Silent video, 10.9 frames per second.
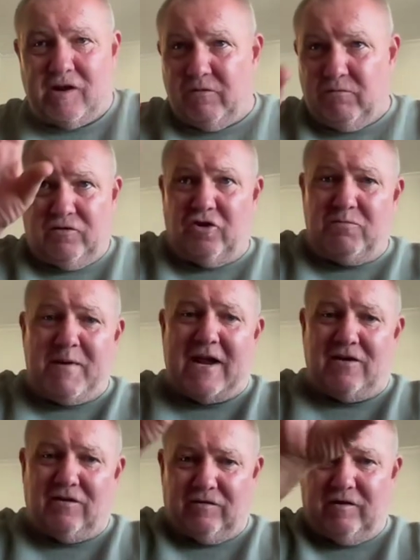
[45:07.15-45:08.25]
So 2
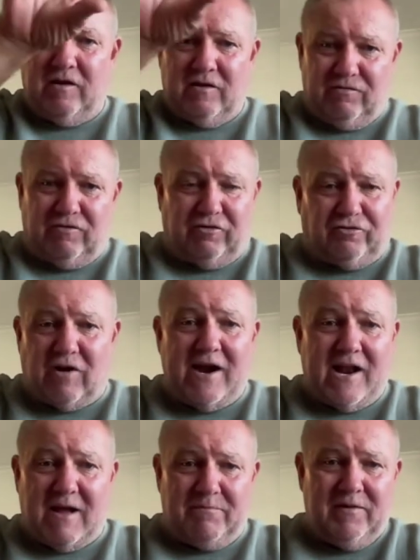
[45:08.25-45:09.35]
packages straight
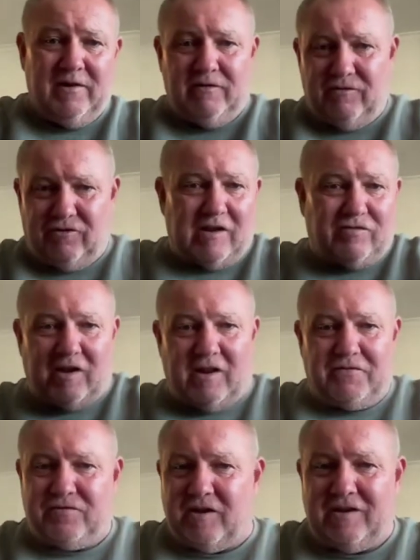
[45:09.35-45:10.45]
up, just
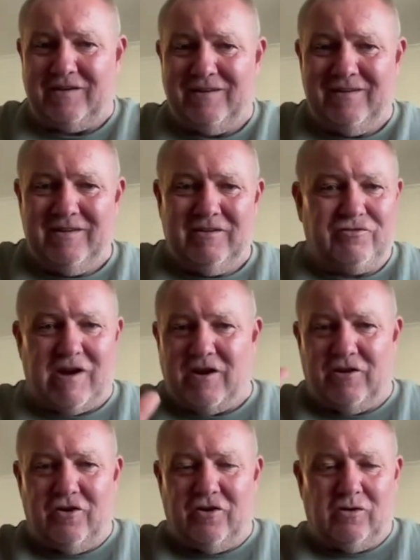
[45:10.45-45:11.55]
NFC, straight
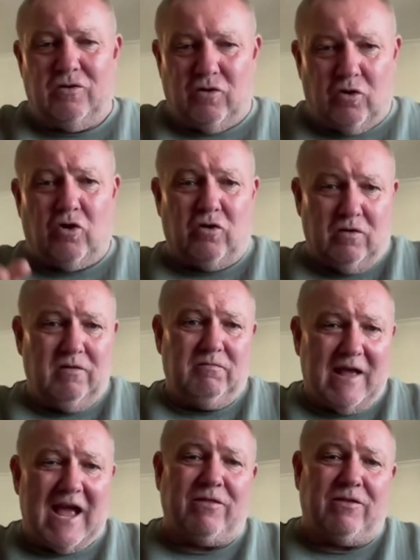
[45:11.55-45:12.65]
to Google, or
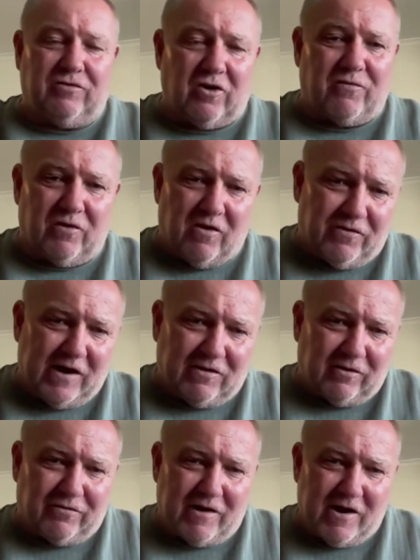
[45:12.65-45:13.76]
add the software on for an
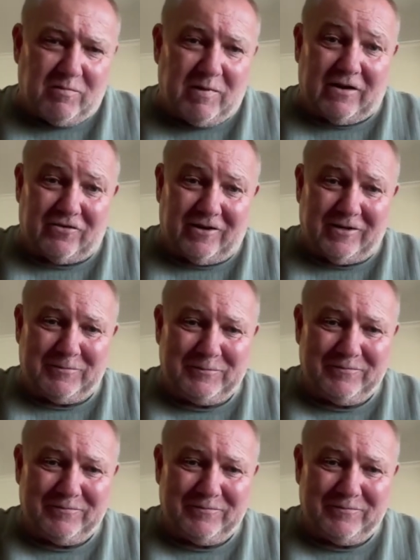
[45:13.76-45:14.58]
extra $300, right?